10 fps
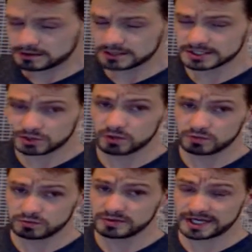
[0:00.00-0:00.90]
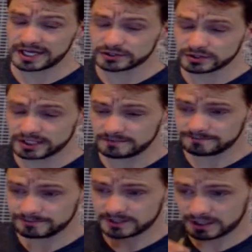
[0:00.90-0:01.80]
So naturally,
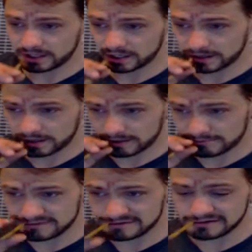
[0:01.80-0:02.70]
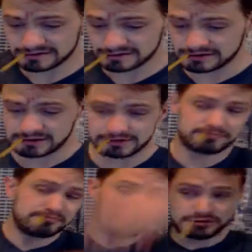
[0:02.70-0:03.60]
I
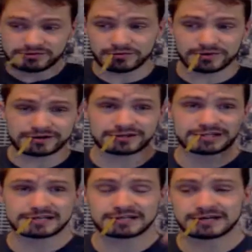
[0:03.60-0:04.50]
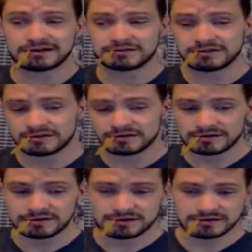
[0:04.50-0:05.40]
pull the winter jacket out.
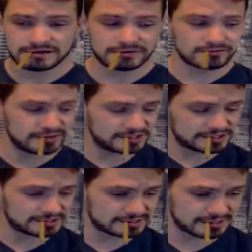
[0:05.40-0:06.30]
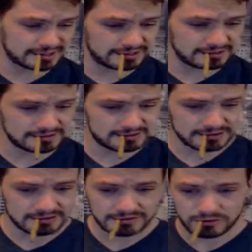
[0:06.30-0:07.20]
I reach inside,
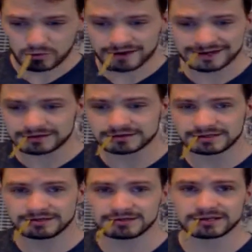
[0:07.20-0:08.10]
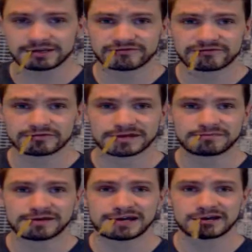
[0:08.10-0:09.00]
wildly looking for my
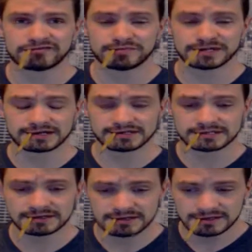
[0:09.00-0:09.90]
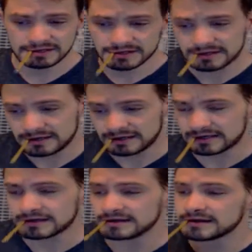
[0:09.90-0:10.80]
pack of blunts,
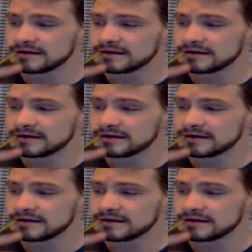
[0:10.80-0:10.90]
and